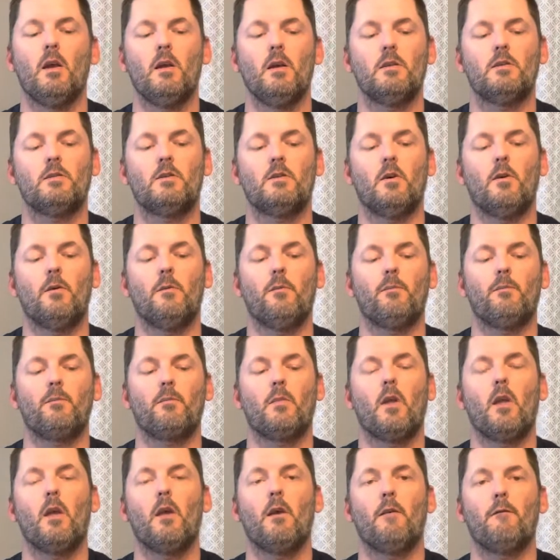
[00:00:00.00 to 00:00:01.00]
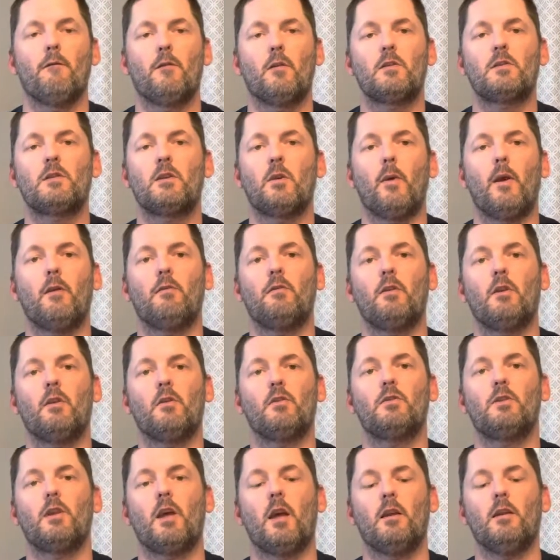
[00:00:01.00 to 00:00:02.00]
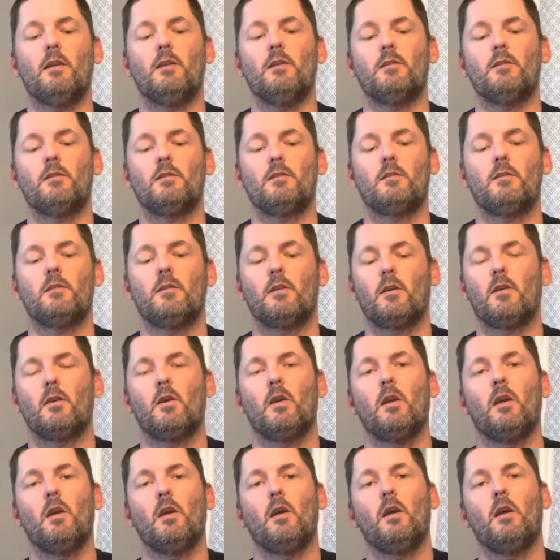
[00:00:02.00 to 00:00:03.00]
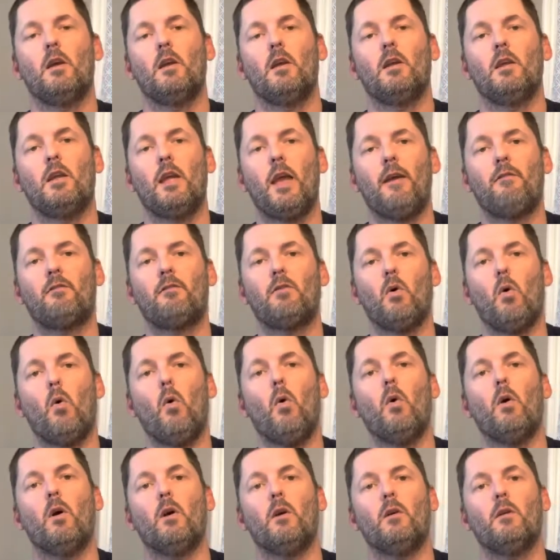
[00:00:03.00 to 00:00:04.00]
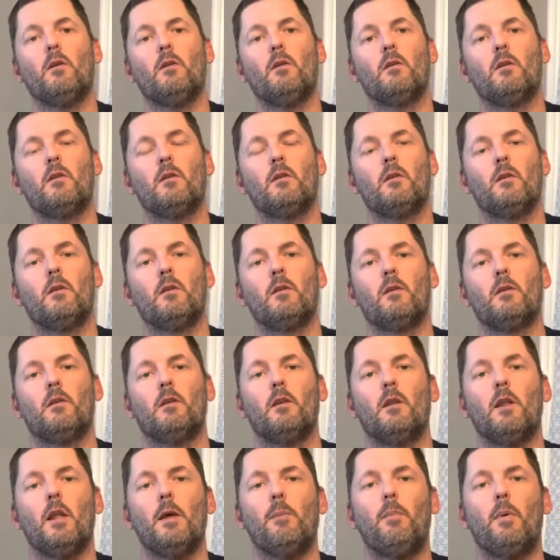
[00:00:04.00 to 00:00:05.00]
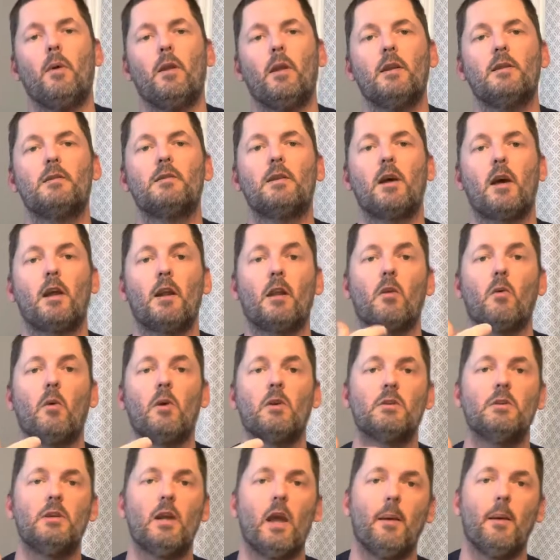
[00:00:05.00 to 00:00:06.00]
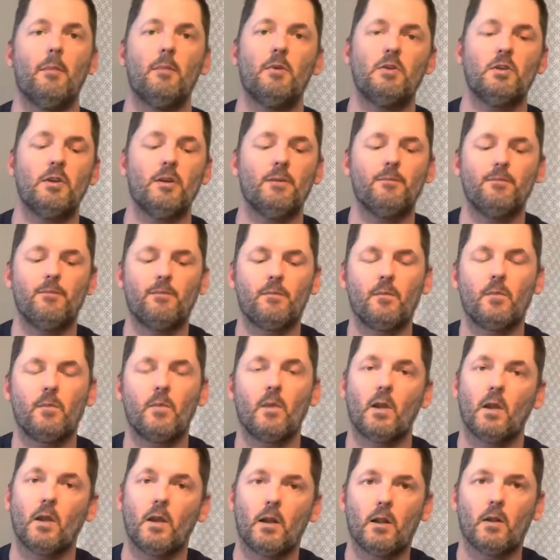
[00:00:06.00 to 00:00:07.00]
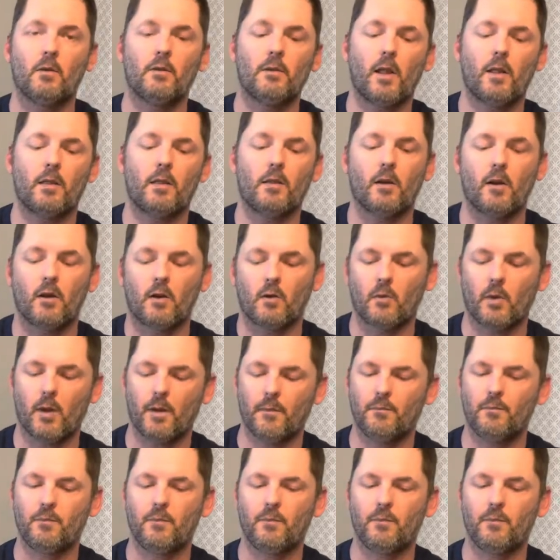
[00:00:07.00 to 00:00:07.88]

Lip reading: So first thing we have to understand is you have to oil the lip on the inside, otherwise you damage it. I learned that the hard way.